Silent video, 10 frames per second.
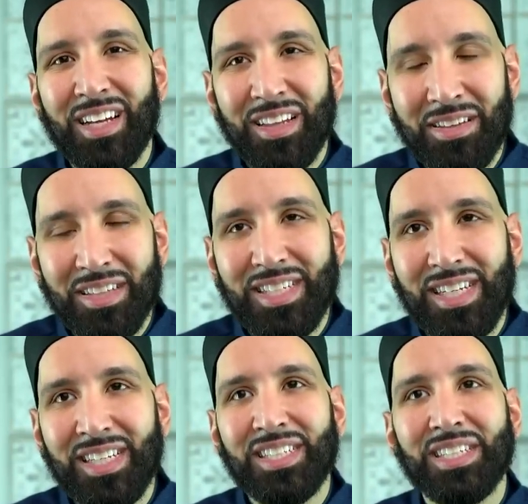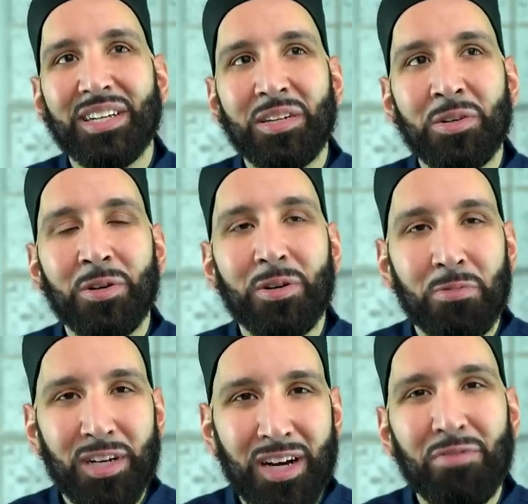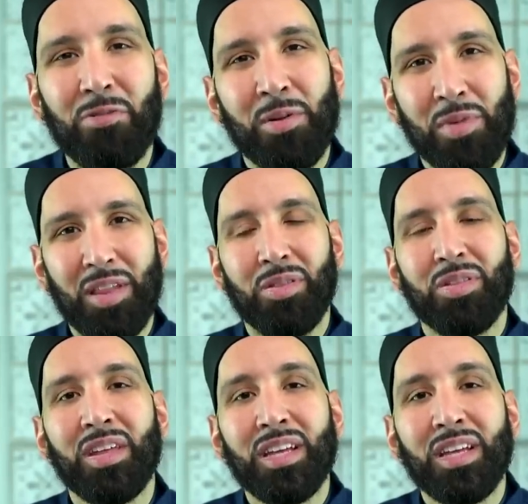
This is your recovery month.